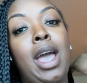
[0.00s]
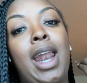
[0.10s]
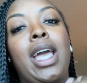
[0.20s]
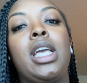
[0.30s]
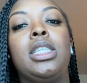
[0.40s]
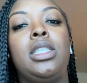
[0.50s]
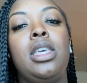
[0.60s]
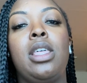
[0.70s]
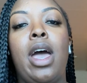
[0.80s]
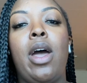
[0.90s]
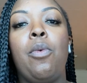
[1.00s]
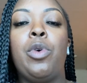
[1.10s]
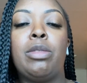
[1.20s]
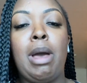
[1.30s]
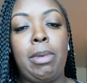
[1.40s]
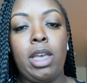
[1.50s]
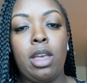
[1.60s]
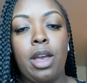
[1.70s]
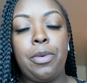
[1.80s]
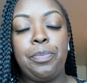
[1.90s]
and I can see that with my bank account.